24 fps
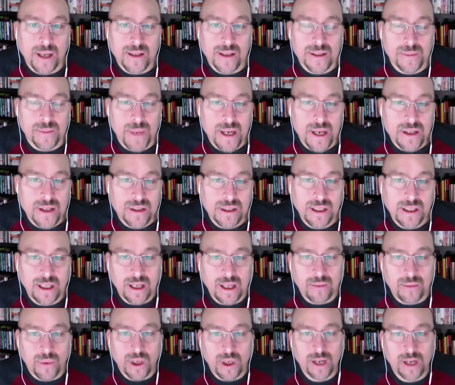especially,
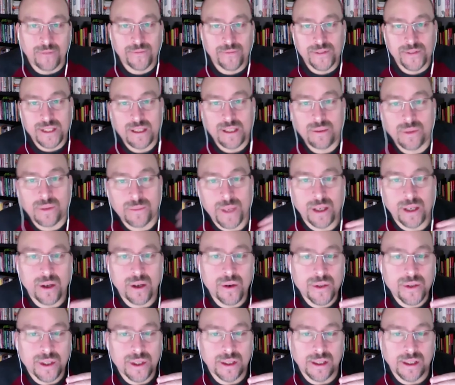and what I've seen with my
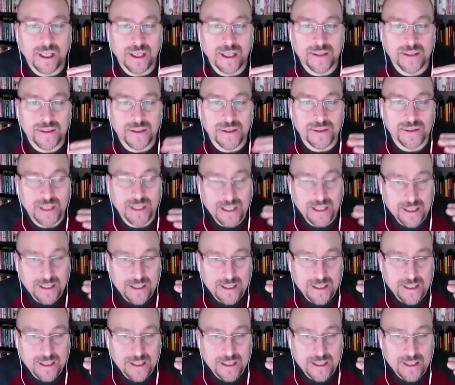coaching clients is